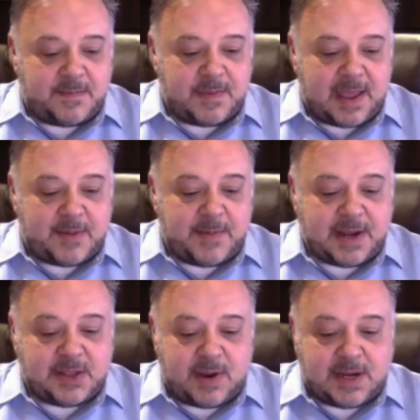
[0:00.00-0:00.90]
how
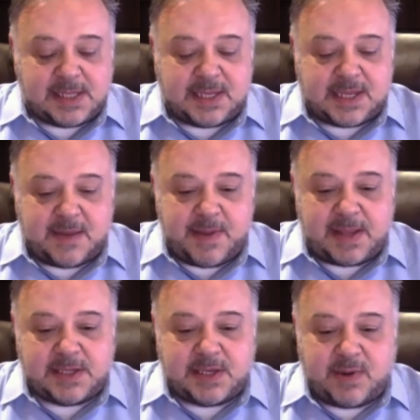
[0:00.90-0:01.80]
many do I need to
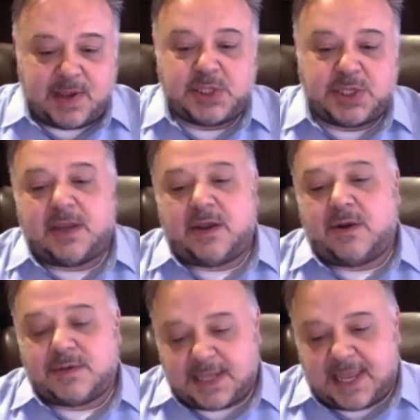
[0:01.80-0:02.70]
commit to each
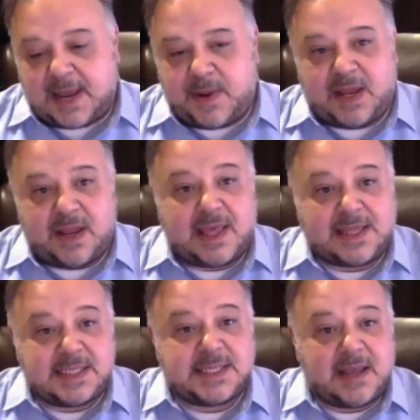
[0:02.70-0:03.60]
year to get me to
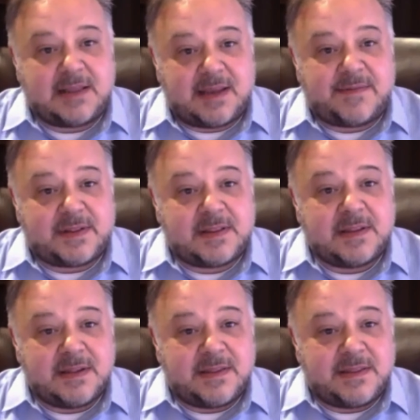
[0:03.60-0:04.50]
that discount level
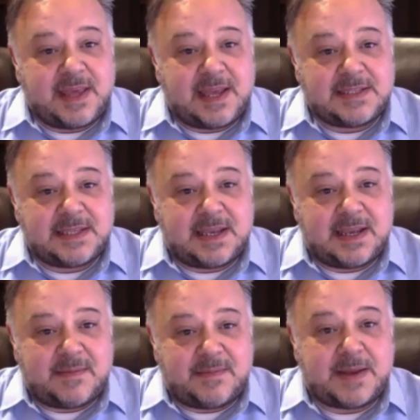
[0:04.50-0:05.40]
that
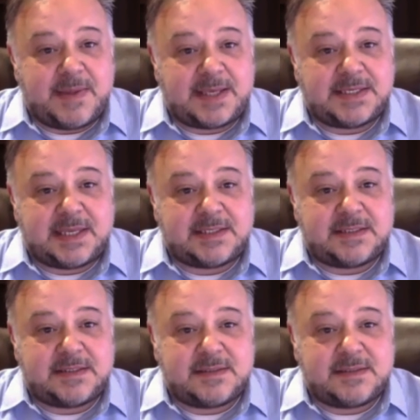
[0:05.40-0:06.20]
makes sense.